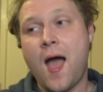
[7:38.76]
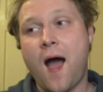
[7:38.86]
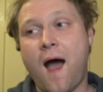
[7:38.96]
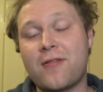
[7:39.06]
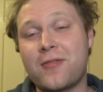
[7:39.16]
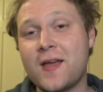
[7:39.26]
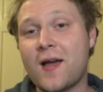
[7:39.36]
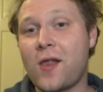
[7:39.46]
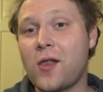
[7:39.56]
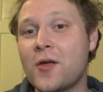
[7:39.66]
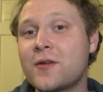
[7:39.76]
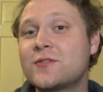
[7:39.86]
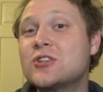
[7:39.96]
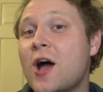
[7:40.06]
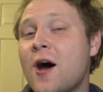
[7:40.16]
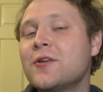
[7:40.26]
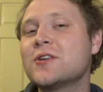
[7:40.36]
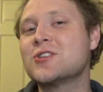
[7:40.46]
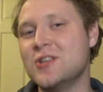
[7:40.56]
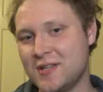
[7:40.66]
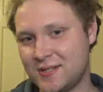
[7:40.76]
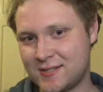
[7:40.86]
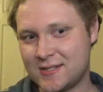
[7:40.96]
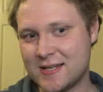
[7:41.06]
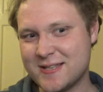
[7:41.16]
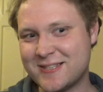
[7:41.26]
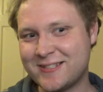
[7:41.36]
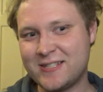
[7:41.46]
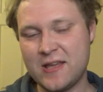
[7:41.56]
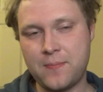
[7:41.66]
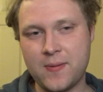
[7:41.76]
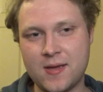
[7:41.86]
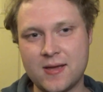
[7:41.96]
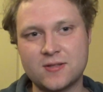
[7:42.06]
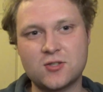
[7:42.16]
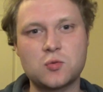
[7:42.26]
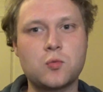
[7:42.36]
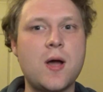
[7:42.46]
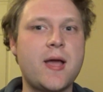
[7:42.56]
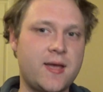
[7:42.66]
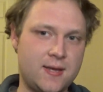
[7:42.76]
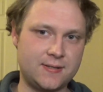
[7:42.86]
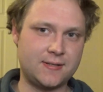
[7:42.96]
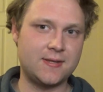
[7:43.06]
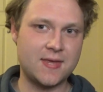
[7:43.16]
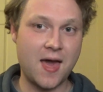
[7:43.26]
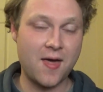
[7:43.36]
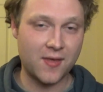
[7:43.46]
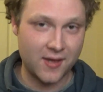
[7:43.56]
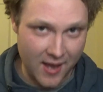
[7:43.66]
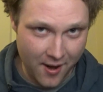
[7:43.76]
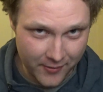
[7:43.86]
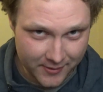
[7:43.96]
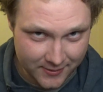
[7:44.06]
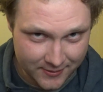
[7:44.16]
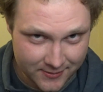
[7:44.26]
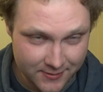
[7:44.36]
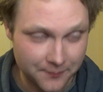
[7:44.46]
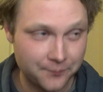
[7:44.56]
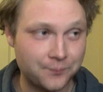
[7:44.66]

I think a lot of childishness is seeping its way into the other characters.